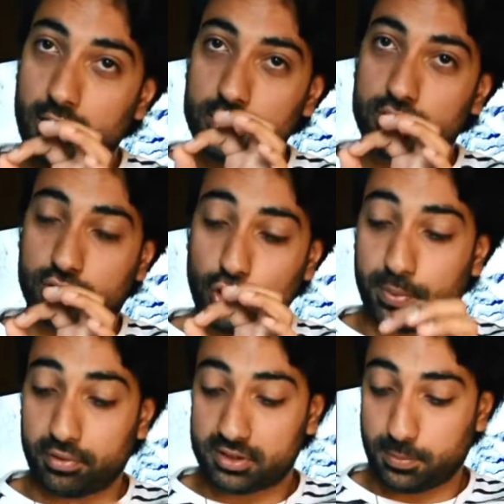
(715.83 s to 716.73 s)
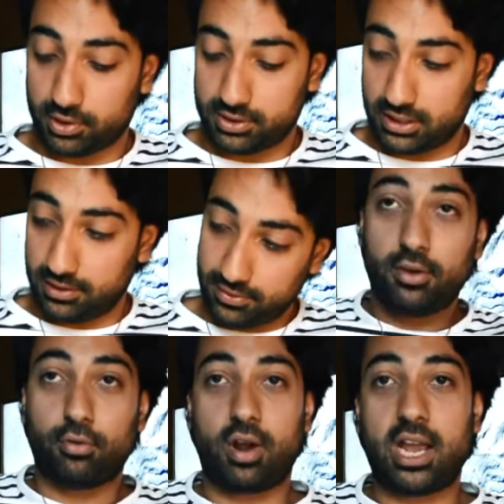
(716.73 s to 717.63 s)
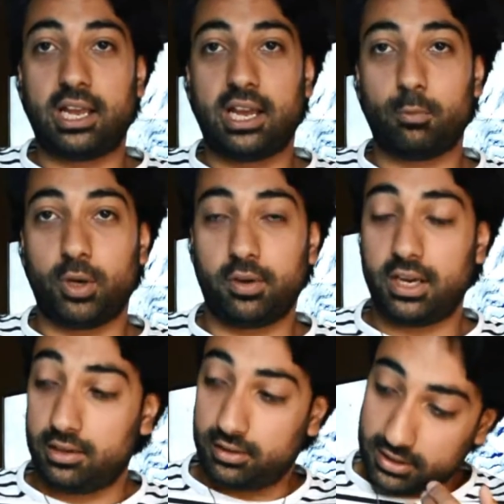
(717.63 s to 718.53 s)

Super responsive. Right, and we're in.